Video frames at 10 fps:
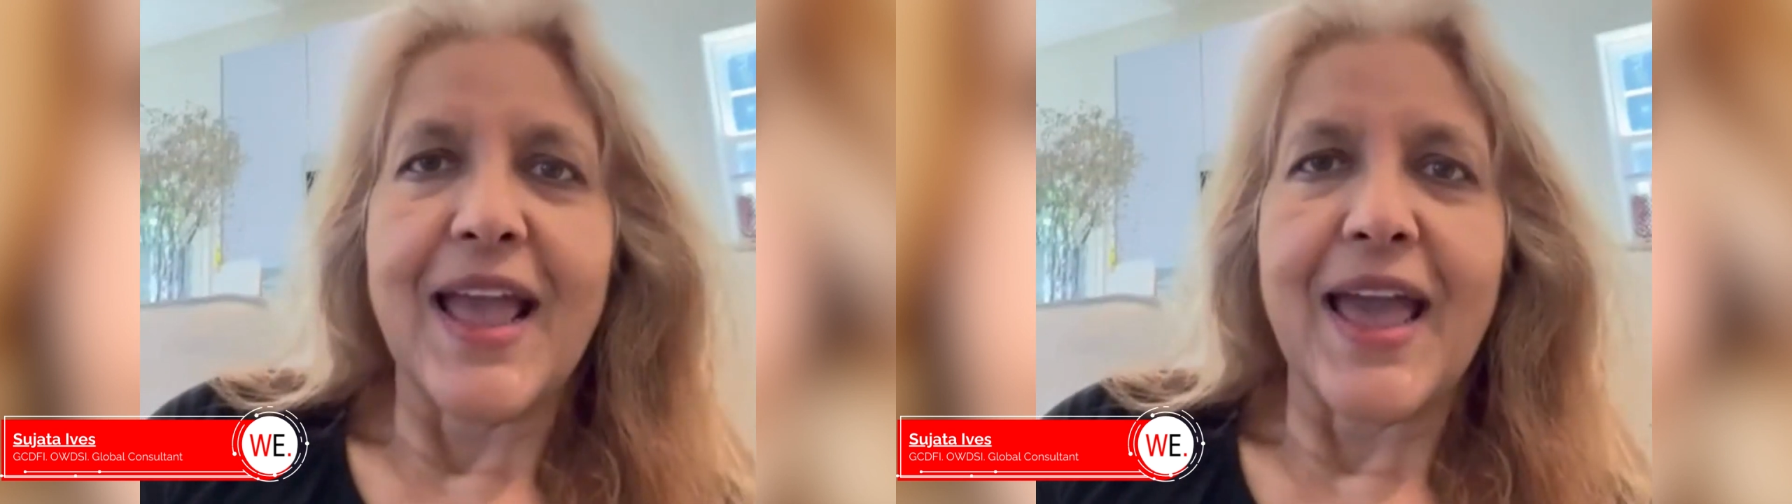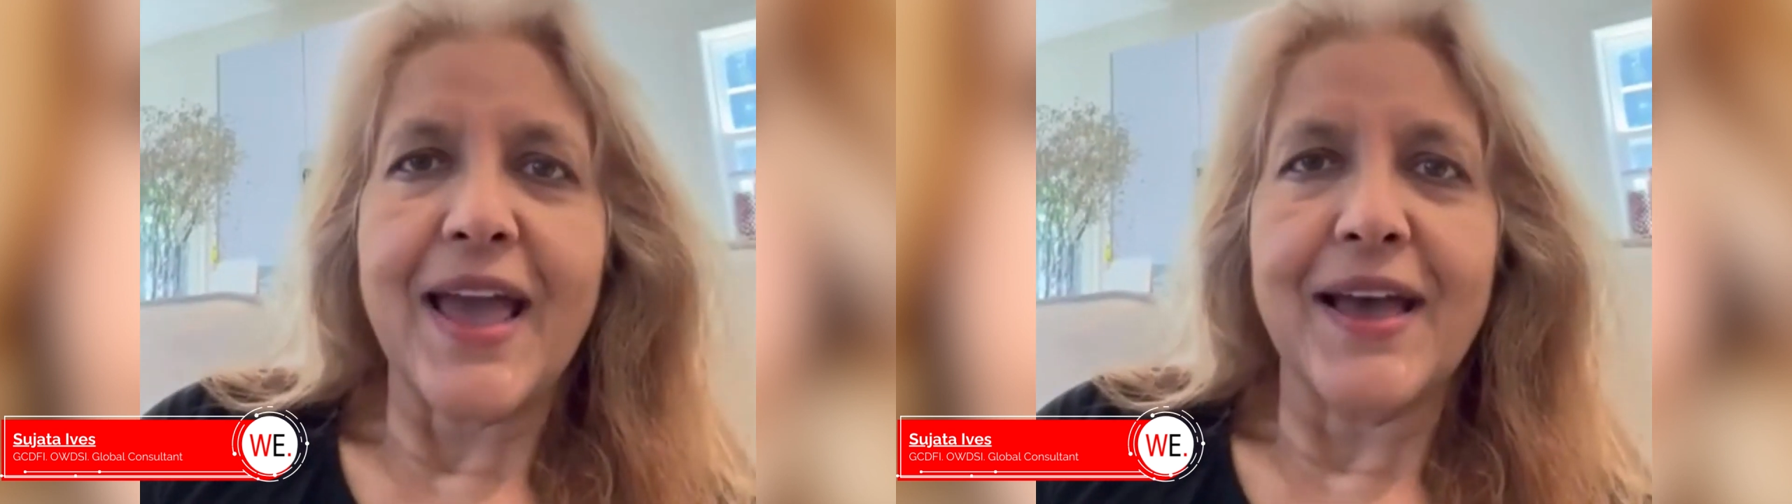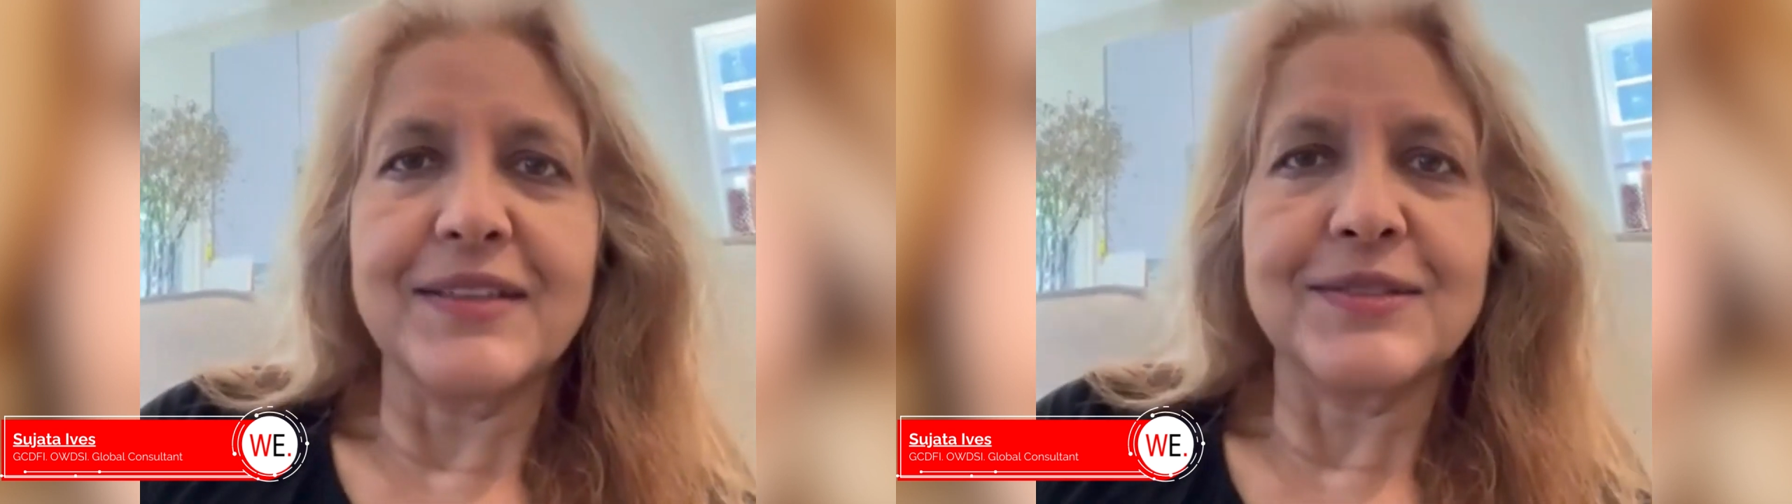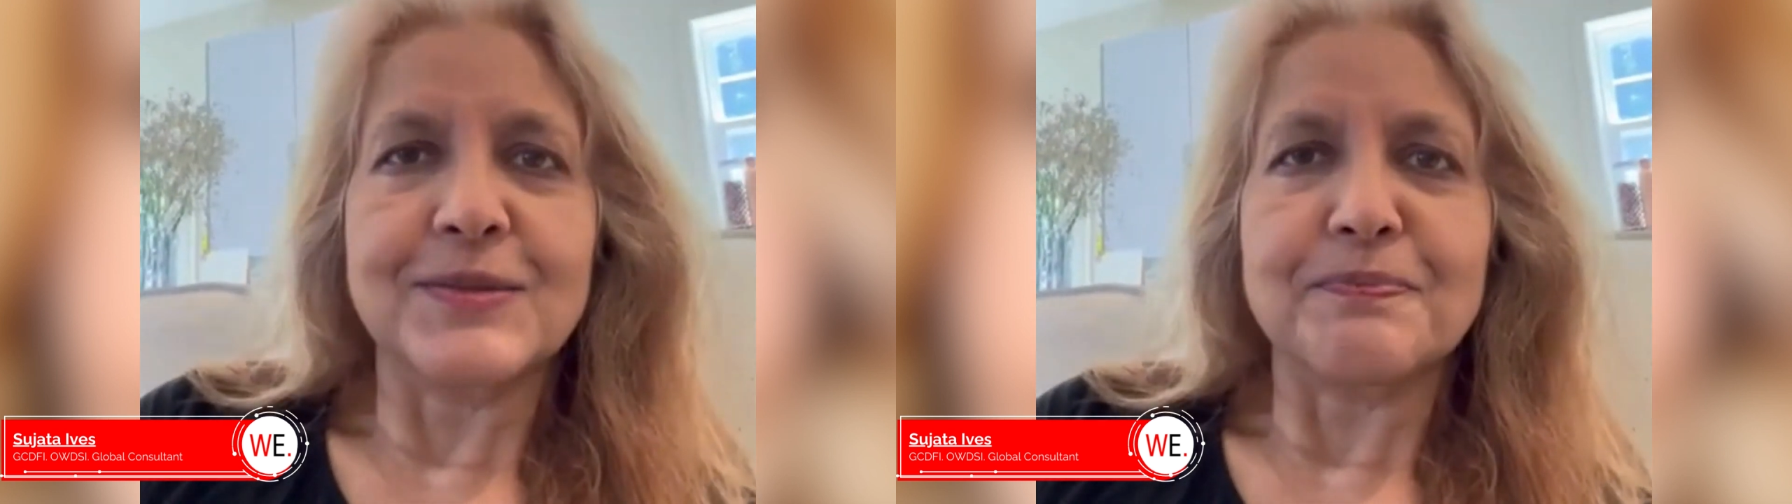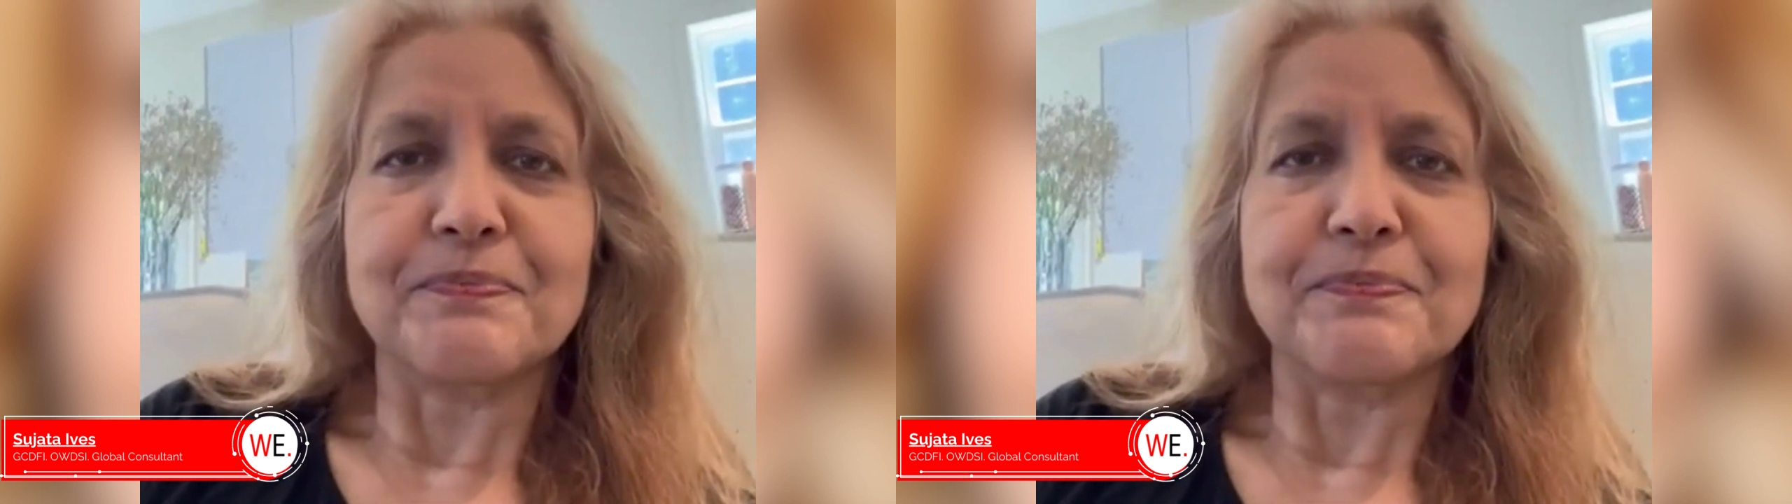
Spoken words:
As